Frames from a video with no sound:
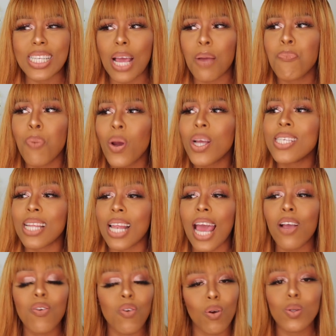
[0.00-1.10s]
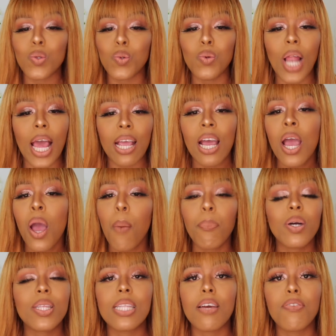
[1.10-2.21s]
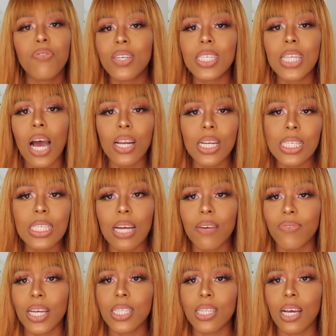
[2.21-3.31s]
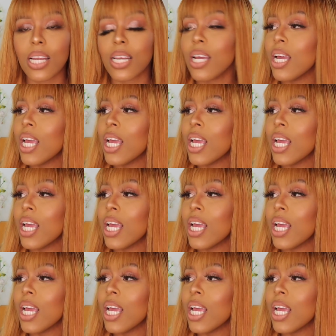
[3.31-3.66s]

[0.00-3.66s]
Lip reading: Like, boys like girls who like put their foot down and stuff like that.